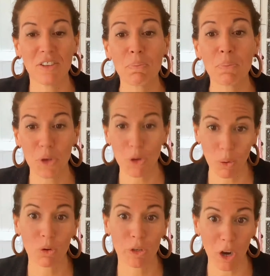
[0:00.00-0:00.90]
is
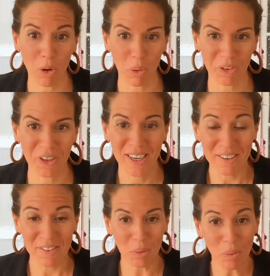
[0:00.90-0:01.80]
pure gold.
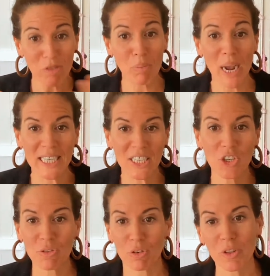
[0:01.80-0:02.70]
So we've
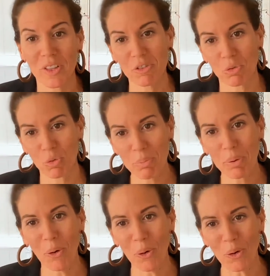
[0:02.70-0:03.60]
managed through this
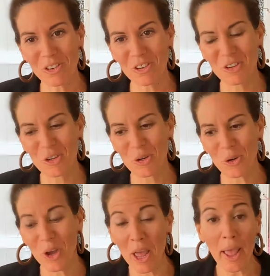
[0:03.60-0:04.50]
report
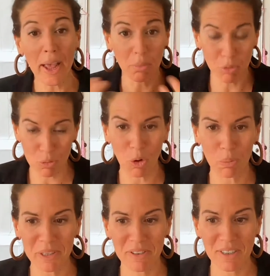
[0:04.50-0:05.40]
to help small
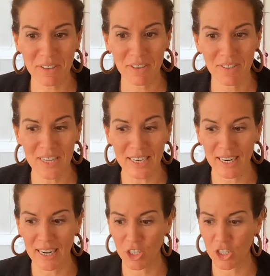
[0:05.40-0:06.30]
businesses
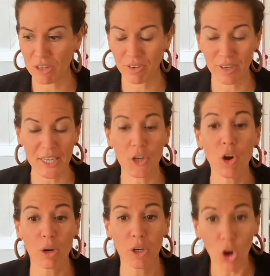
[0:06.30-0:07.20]
that are generally
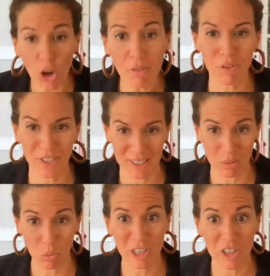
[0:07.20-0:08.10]
not
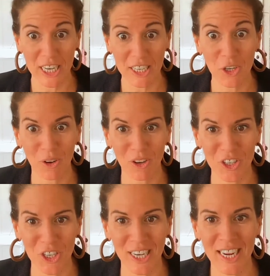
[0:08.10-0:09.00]
confident with
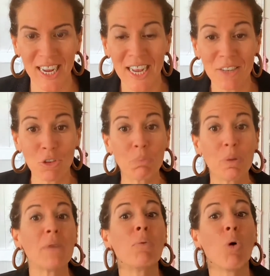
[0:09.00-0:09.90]
technology to
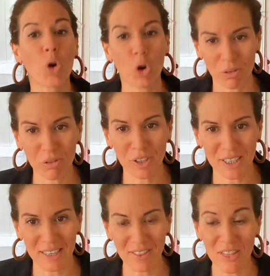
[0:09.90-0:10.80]
be more
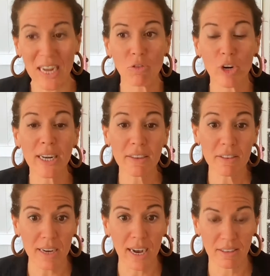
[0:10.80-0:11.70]
confident. And that really
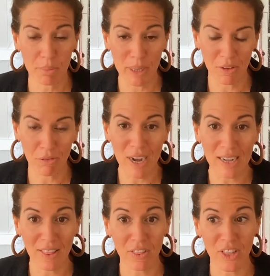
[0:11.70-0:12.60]
starts about the
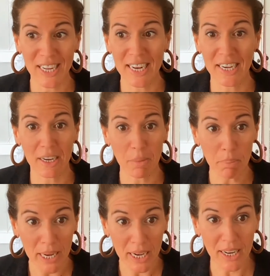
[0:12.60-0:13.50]
fact that they're getting a
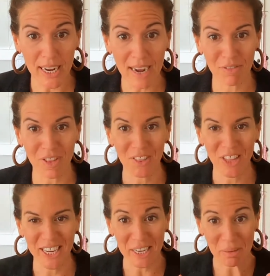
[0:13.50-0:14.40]
PDF that
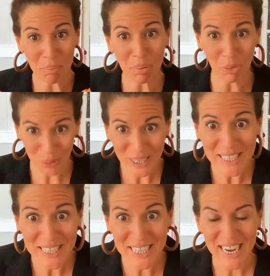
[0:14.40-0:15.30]
they can
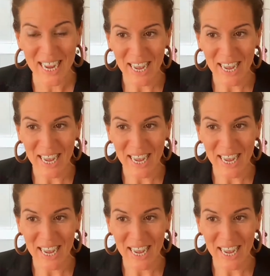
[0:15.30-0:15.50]
print